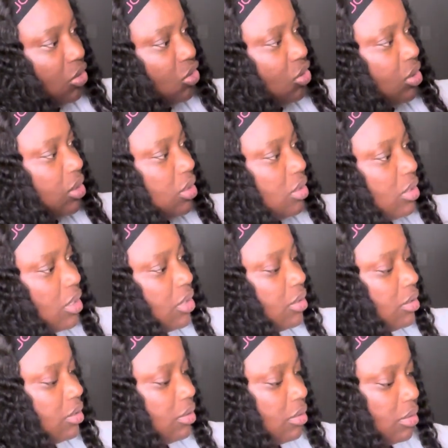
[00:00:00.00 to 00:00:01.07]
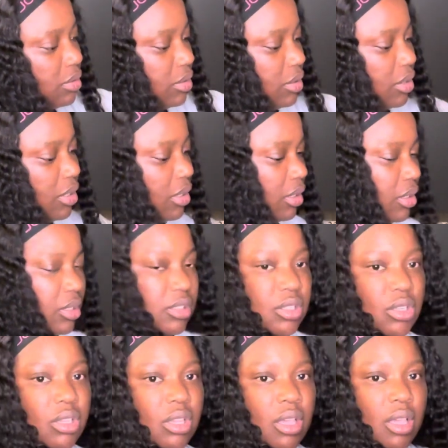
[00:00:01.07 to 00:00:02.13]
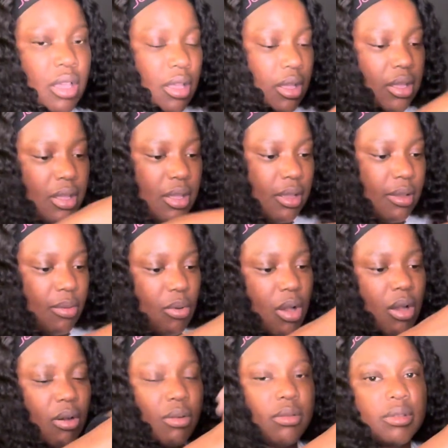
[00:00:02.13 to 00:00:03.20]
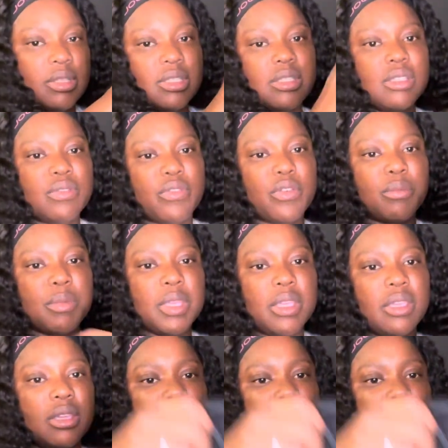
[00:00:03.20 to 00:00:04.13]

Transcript: Jesus. See? You see? Wow. This is for me.